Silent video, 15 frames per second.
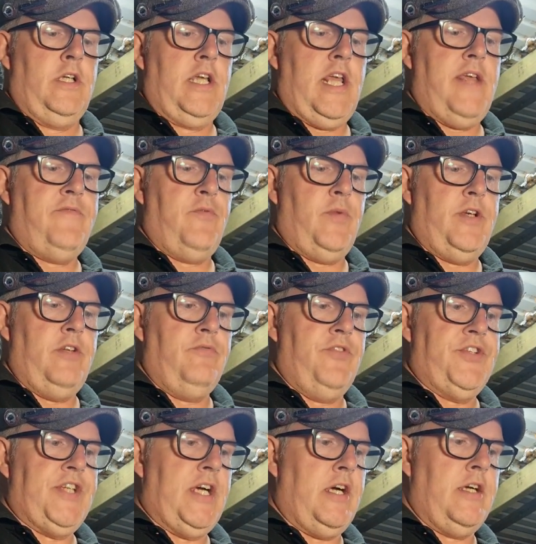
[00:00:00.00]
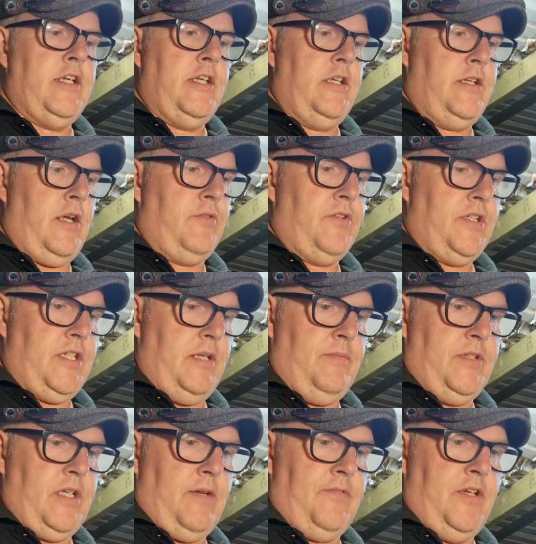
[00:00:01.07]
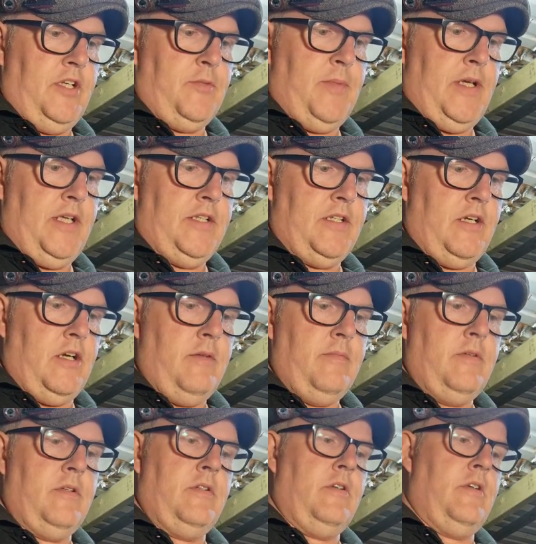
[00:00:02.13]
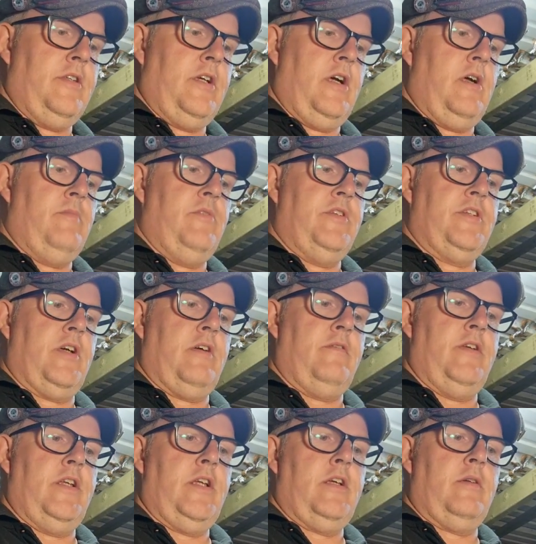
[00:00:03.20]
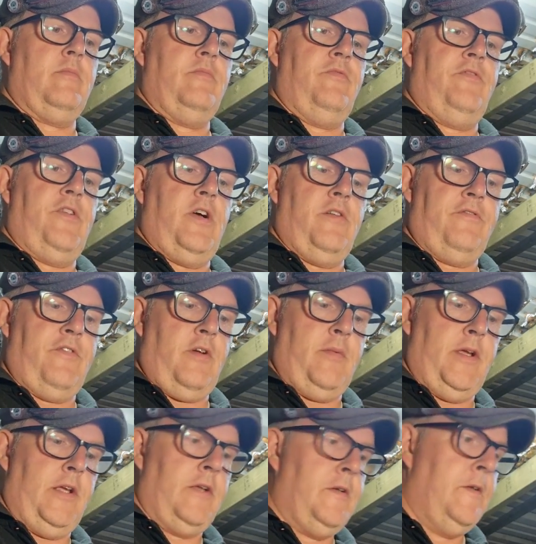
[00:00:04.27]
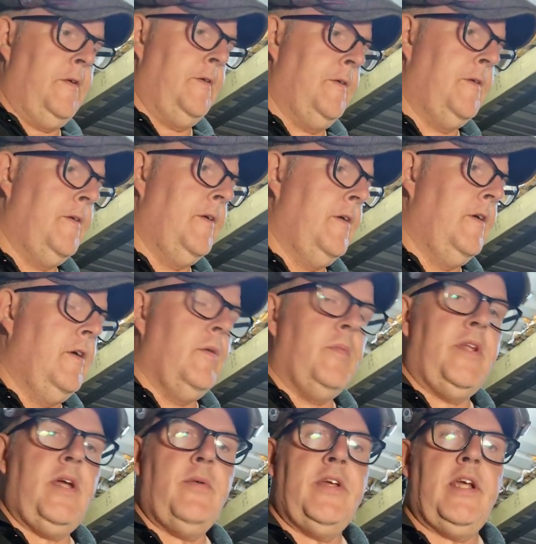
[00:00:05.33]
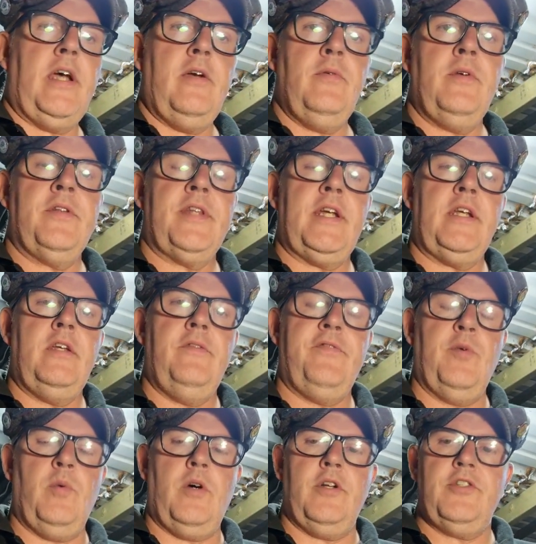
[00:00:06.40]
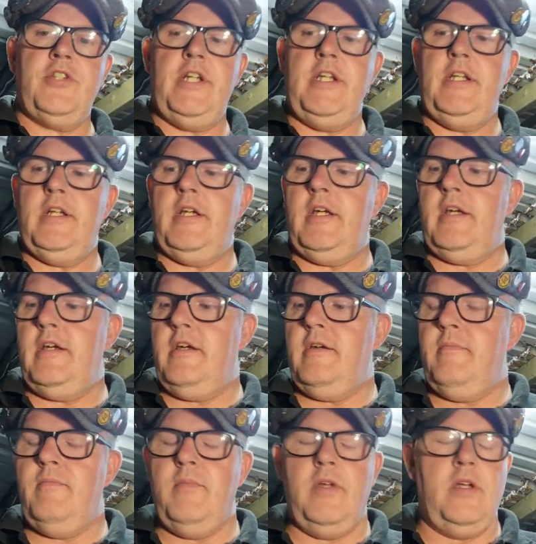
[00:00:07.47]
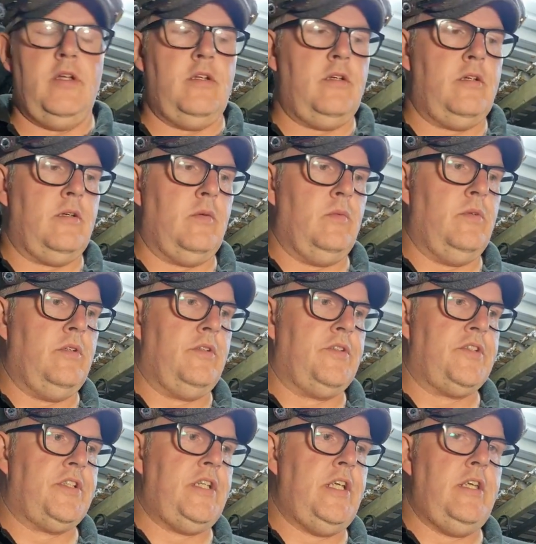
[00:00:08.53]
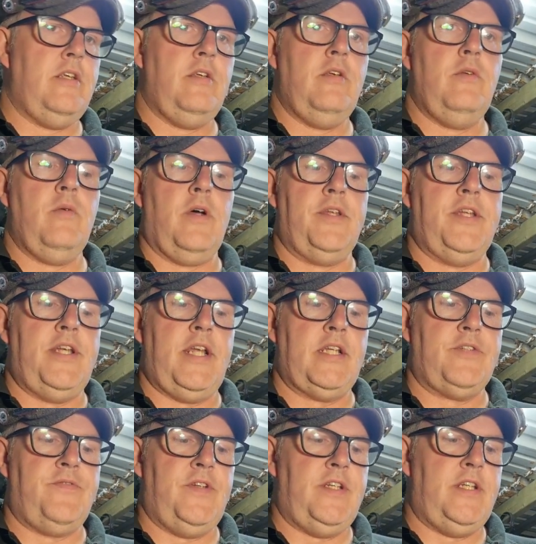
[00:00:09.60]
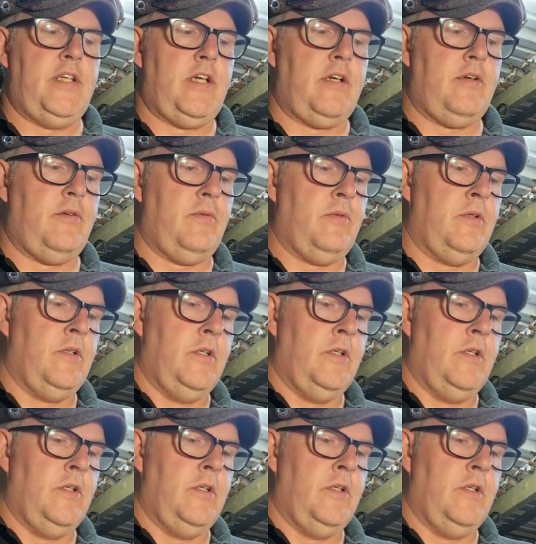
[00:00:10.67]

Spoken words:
even when you retire, you don't seem to have any spare time. Not that I'm retiring yet, I'm far from it. But there we go. Thank you for watching. We'll see you on the next video.